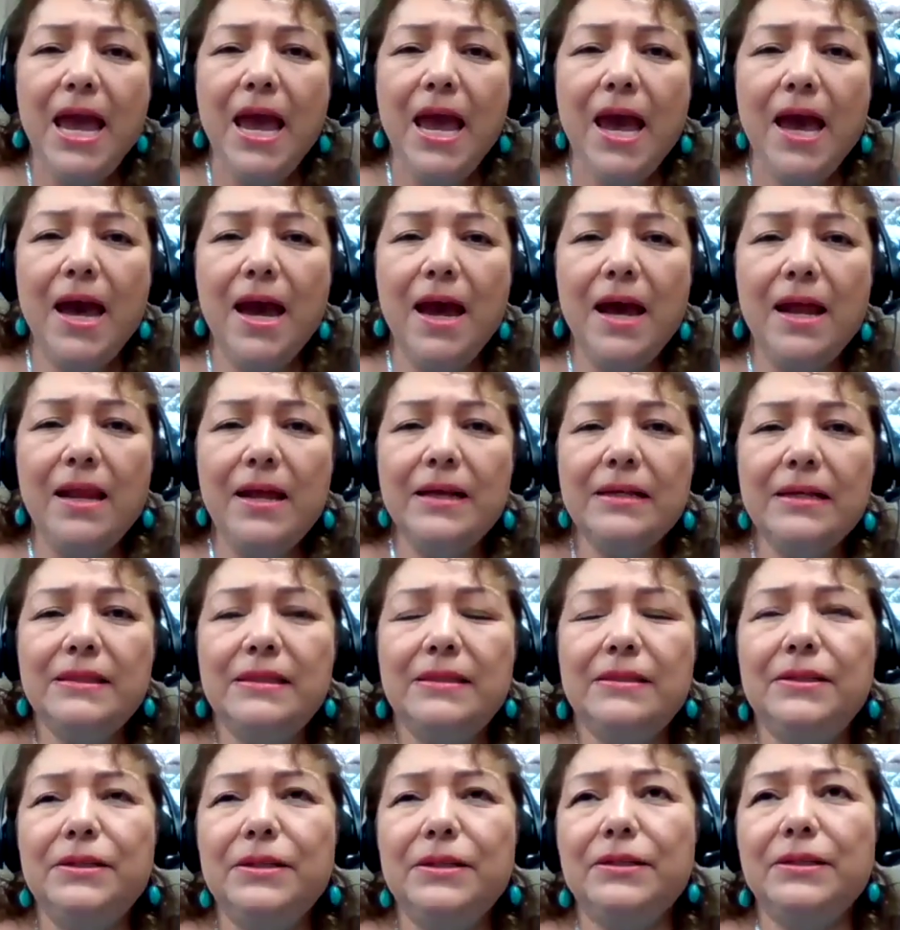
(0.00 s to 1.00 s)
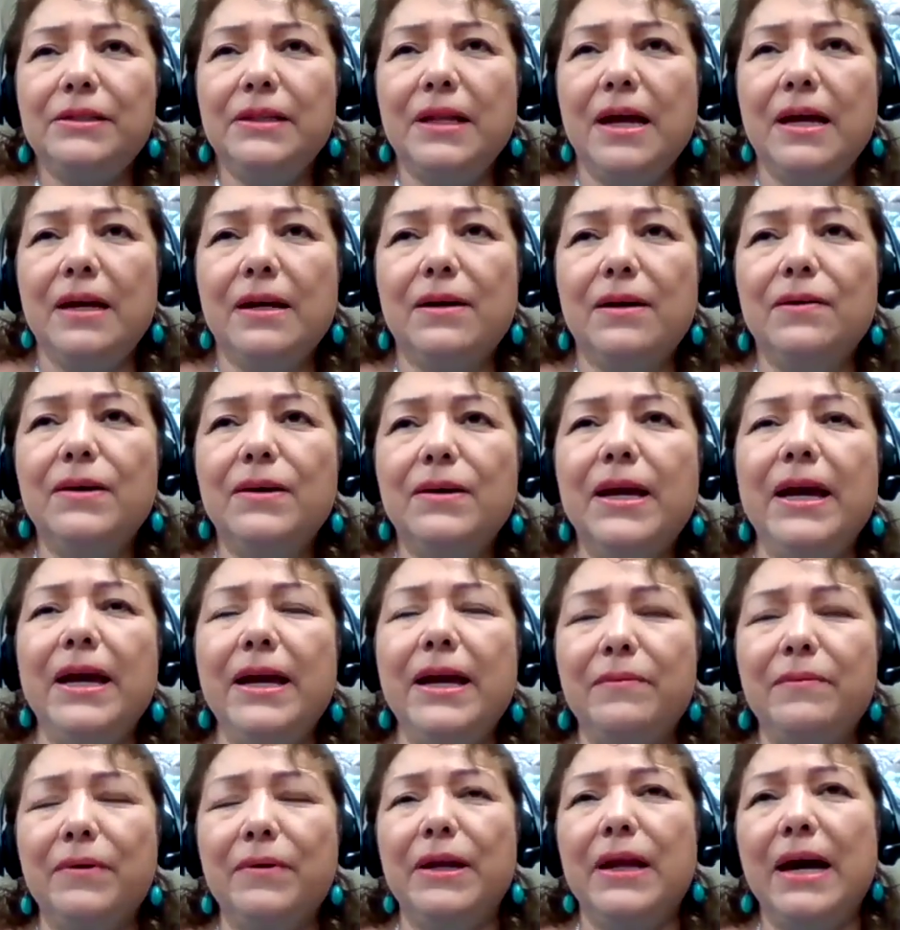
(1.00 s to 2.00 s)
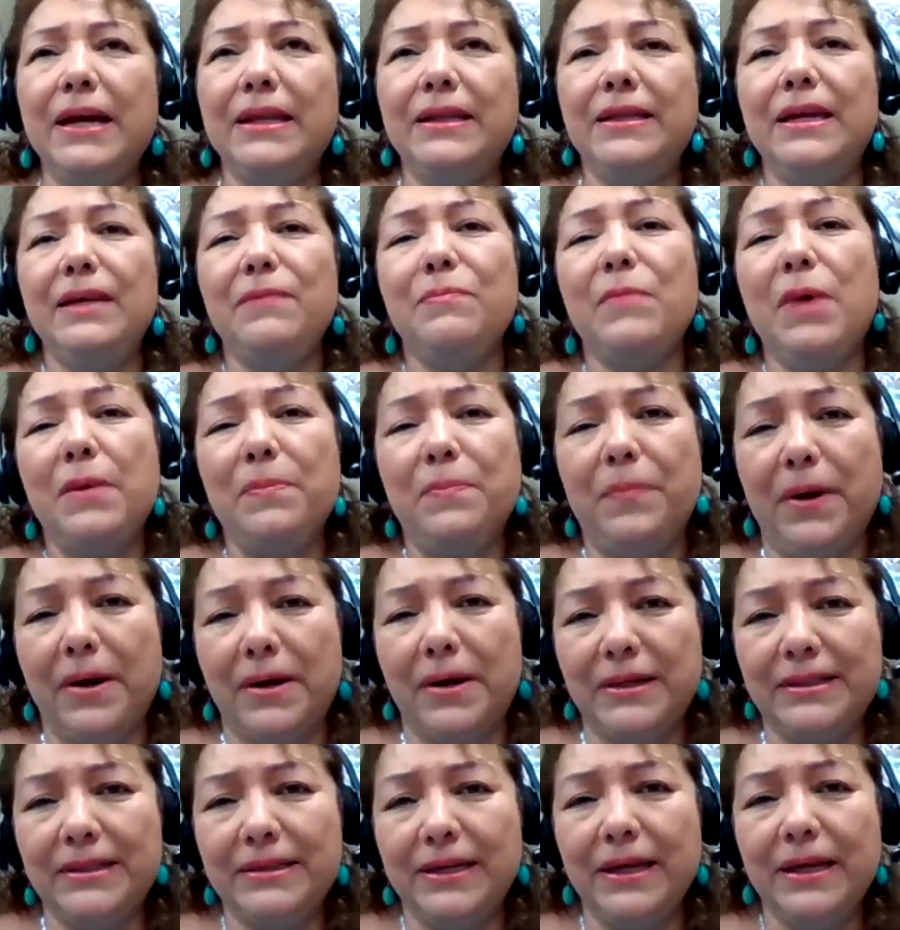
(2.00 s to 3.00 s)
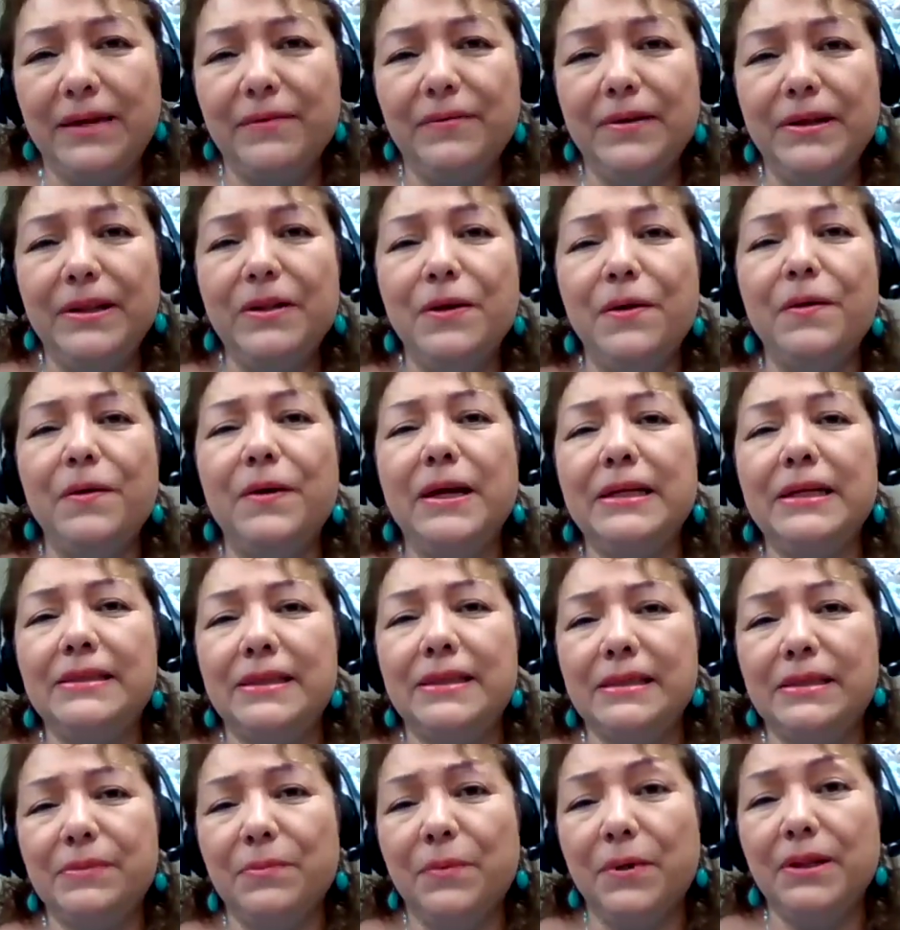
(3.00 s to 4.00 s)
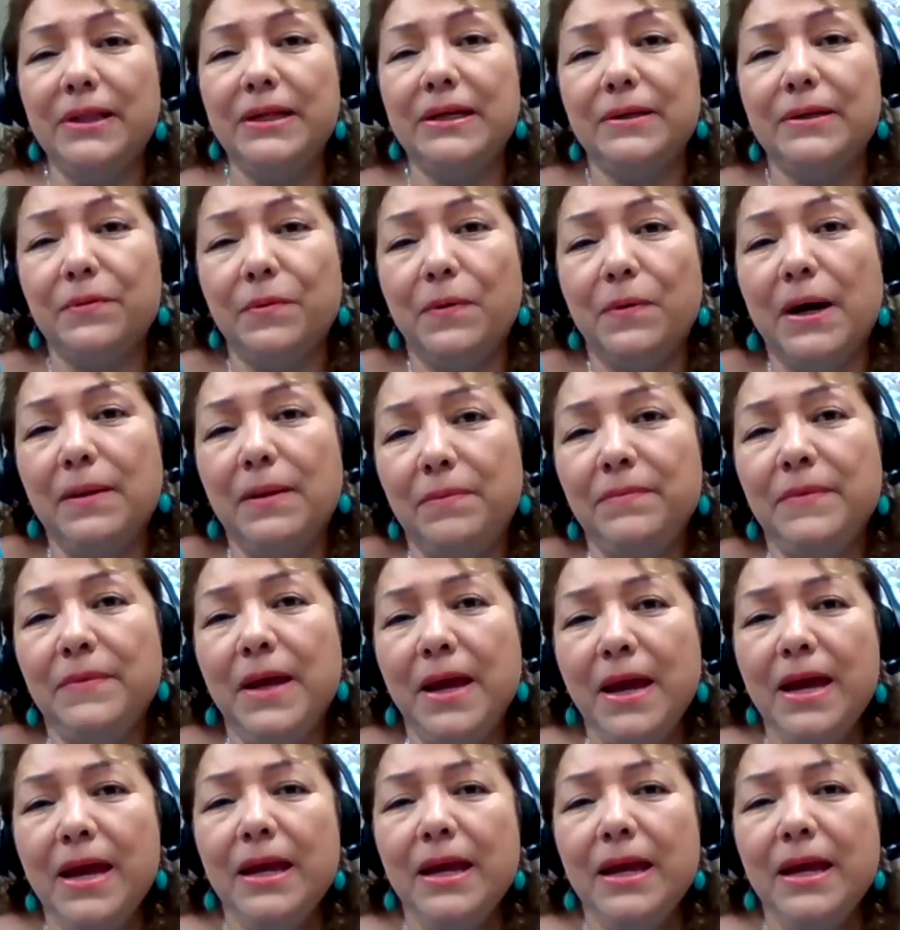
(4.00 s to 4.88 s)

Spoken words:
And it's just like, okay, well, I did my part, even though it's a small little one.